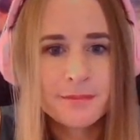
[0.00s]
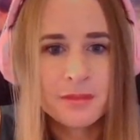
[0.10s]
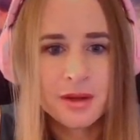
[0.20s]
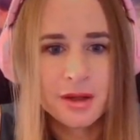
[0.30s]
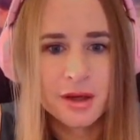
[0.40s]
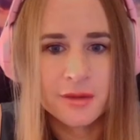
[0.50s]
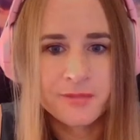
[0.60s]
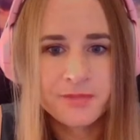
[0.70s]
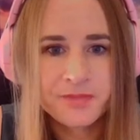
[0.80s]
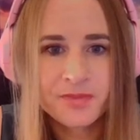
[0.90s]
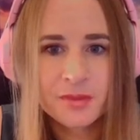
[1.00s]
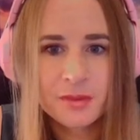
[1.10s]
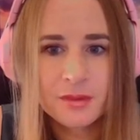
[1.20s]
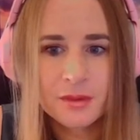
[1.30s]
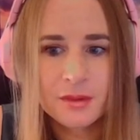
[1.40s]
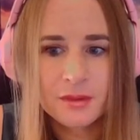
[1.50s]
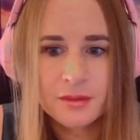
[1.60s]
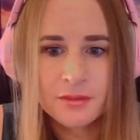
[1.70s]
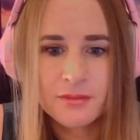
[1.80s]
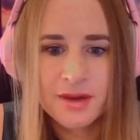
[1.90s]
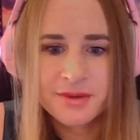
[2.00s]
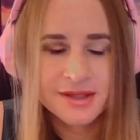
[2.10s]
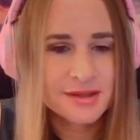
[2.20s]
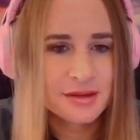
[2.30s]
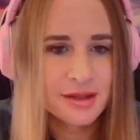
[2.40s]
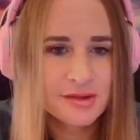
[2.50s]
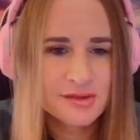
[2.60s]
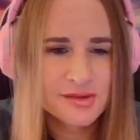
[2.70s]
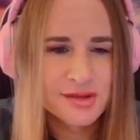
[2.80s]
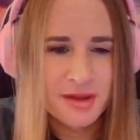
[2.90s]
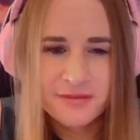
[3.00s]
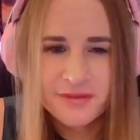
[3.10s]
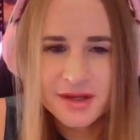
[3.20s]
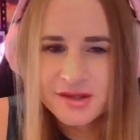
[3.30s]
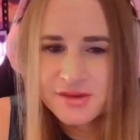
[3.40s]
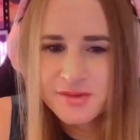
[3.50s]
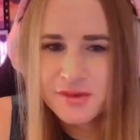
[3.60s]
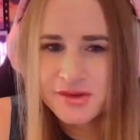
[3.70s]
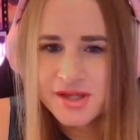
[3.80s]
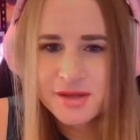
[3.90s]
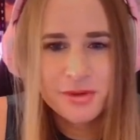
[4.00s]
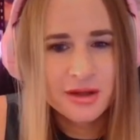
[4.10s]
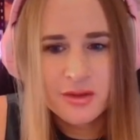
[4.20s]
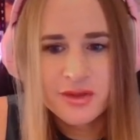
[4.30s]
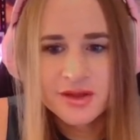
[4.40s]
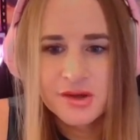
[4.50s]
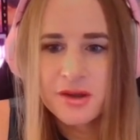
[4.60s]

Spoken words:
You know, maybe there's like some other features we've not seen, but I don't think so.